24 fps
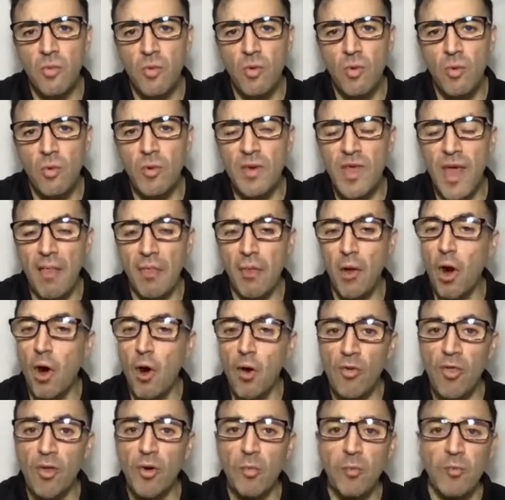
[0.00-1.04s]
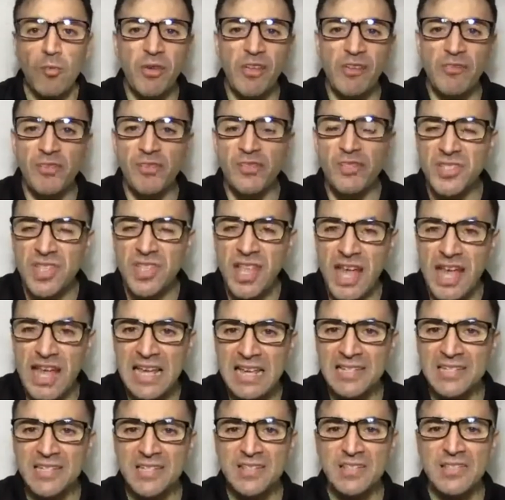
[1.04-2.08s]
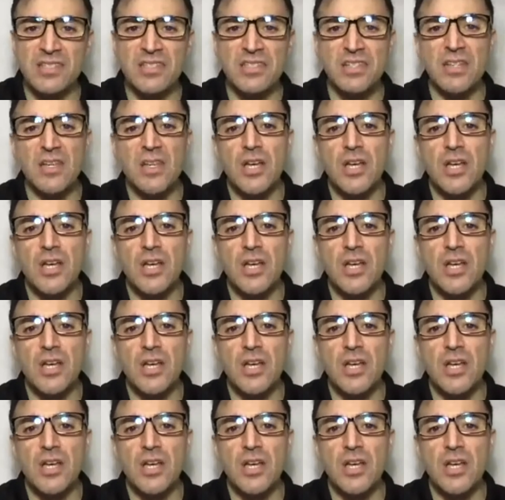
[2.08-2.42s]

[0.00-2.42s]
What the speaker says: We have other previous tests